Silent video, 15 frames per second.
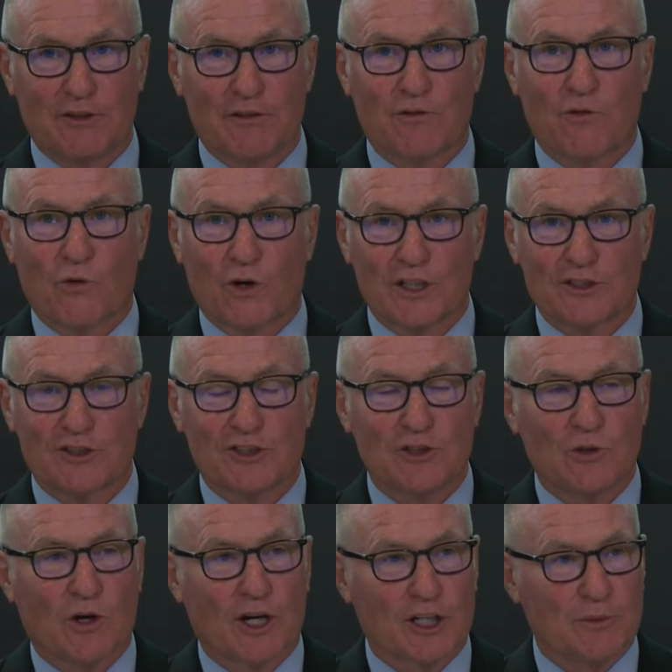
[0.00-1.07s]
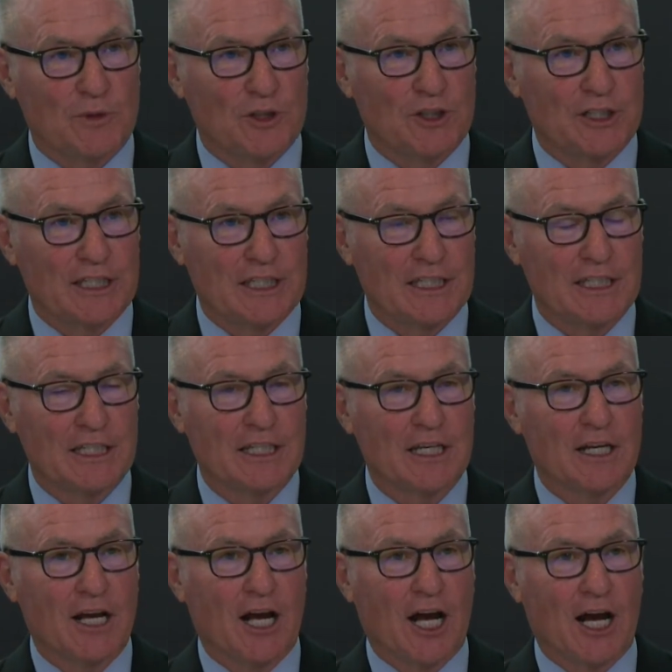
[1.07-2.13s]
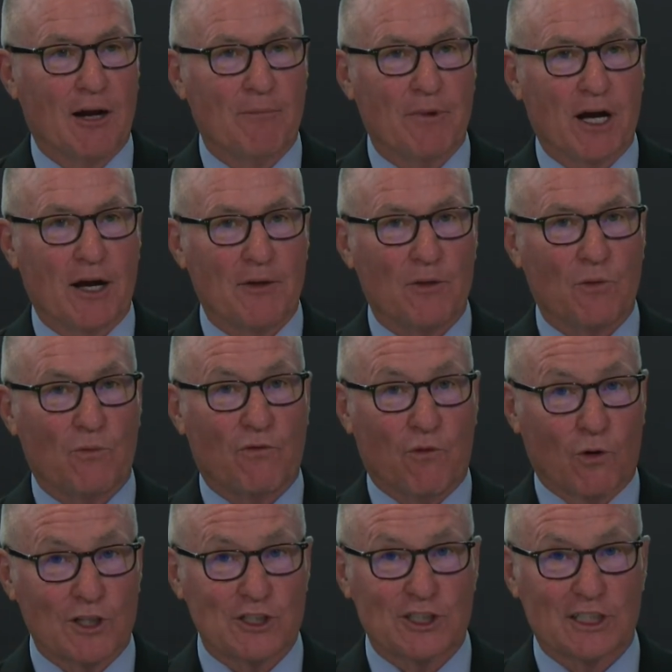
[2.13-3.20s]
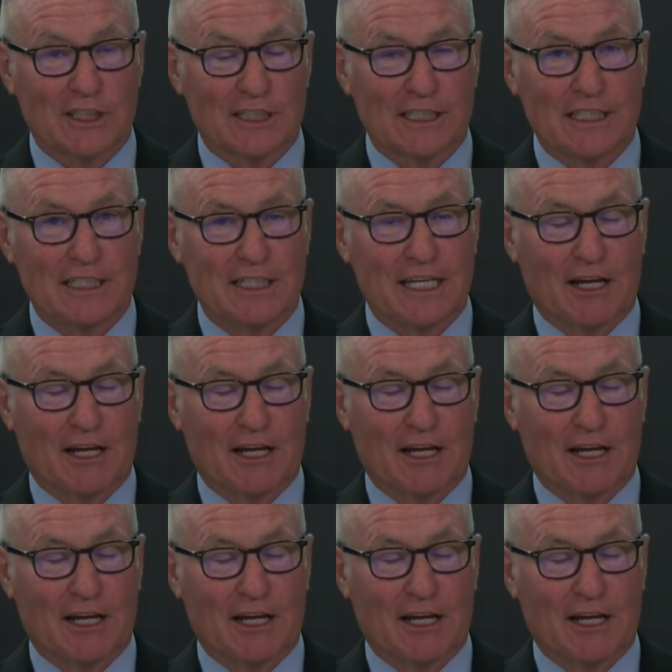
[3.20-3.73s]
of the forest to our community. Fortunately,